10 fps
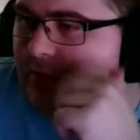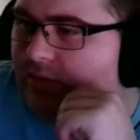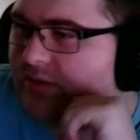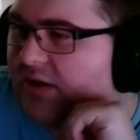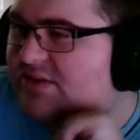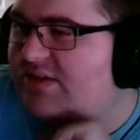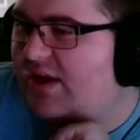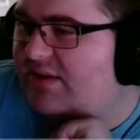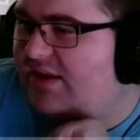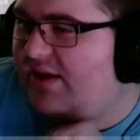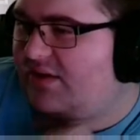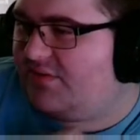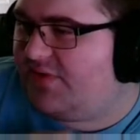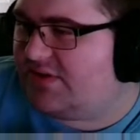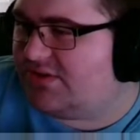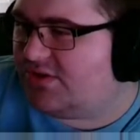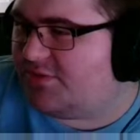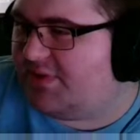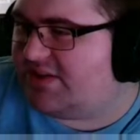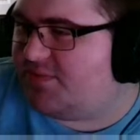Dot side, the agony phases are the
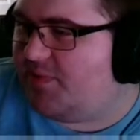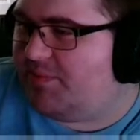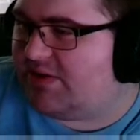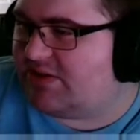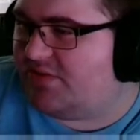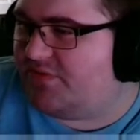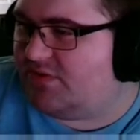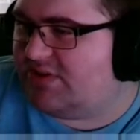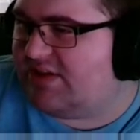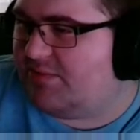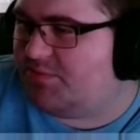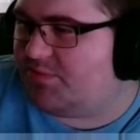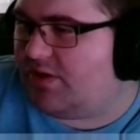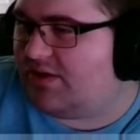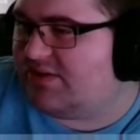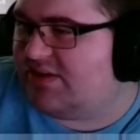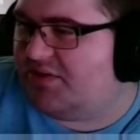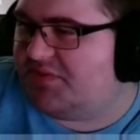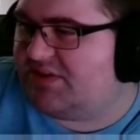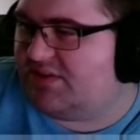best to me because of the full disabled proc instead
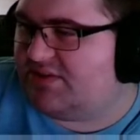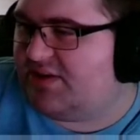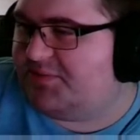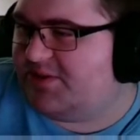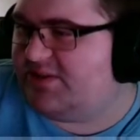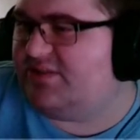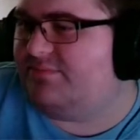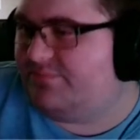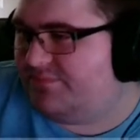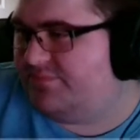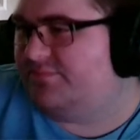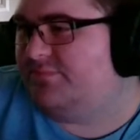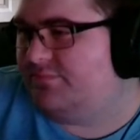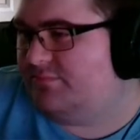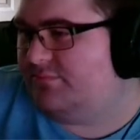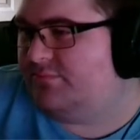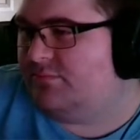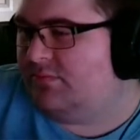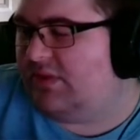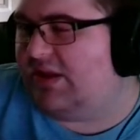of a single subsystem.
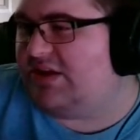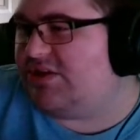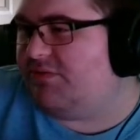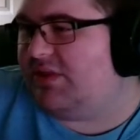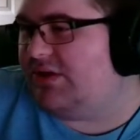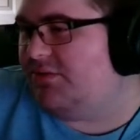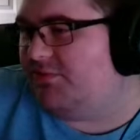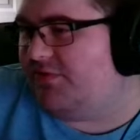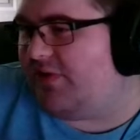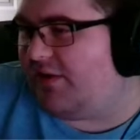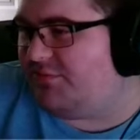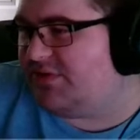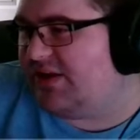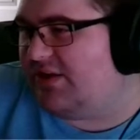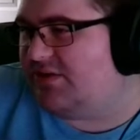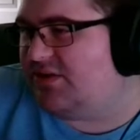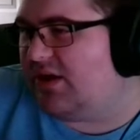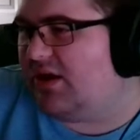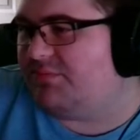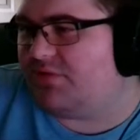The issue with the
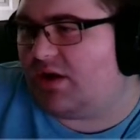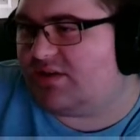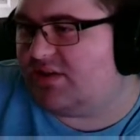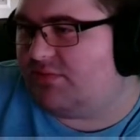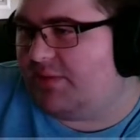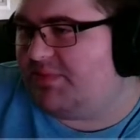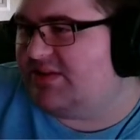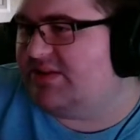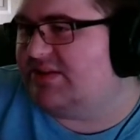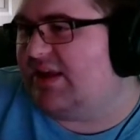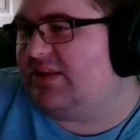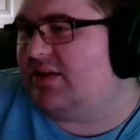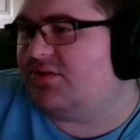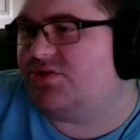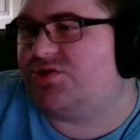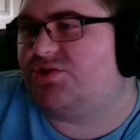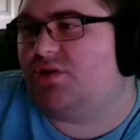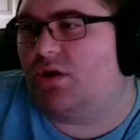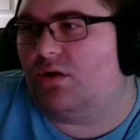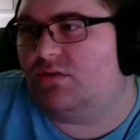2.5% procs on weapons is that they're
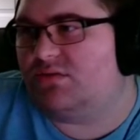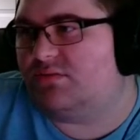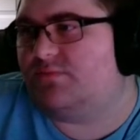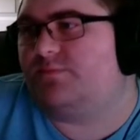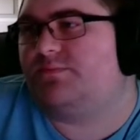so